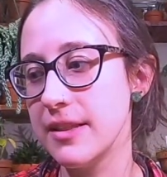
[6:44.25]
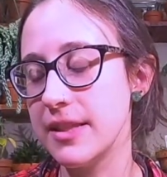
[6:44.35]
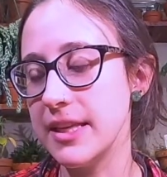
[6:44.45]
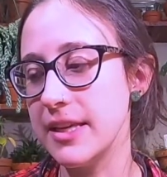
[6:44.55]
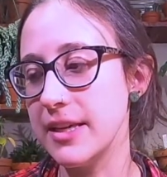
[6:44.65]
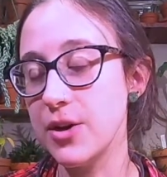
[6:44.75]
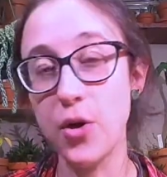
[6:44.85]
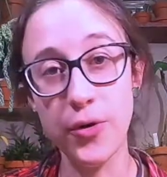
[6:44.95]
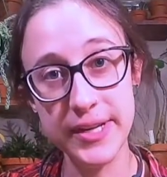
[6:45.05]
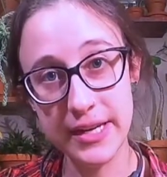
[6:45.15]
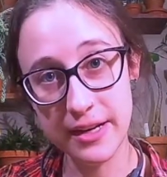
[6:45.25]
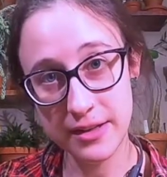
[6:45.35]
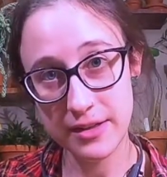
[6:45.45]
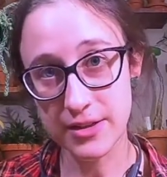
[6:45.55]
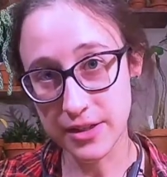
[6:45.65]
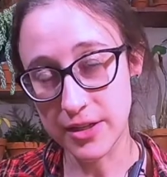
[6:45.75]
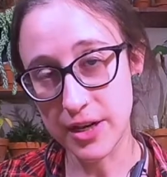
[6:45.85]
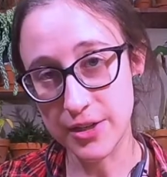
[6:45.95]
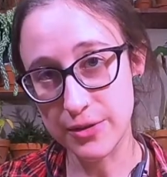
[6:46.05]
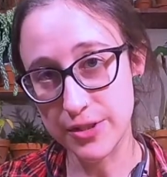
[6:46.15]
the Hoya, the
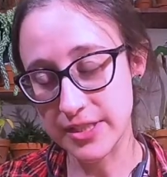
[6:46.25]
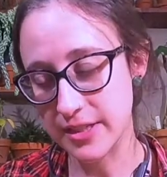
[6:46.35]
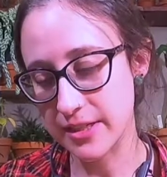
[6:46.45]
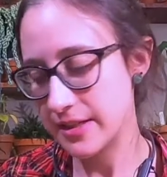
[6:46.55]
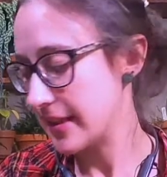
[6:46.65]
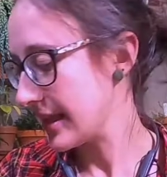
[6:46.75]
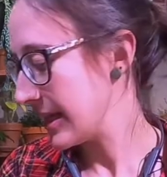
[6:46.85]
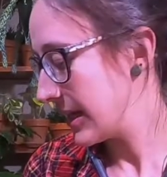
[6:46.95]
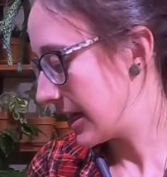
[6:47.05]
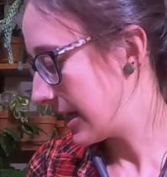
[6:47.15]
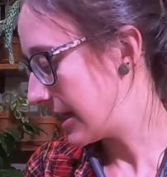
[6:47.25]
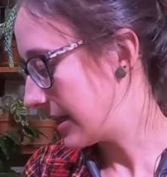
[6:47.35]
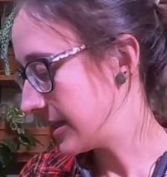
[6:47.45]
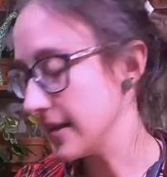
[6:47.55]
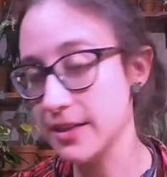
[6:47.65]
Carnosa that I